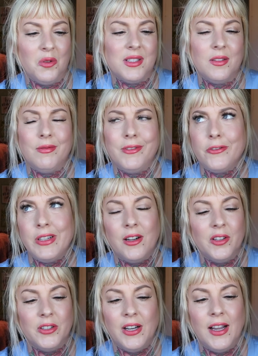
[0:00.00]
It was a
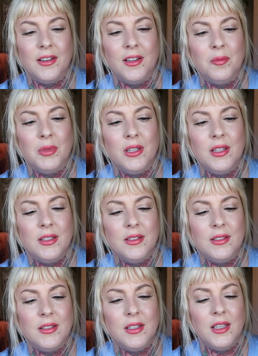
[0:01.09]
$3 add-on, but it
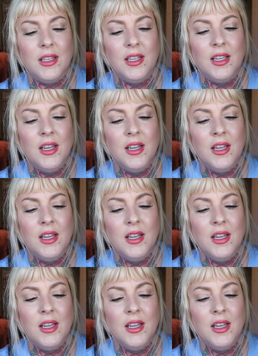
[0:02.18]
is the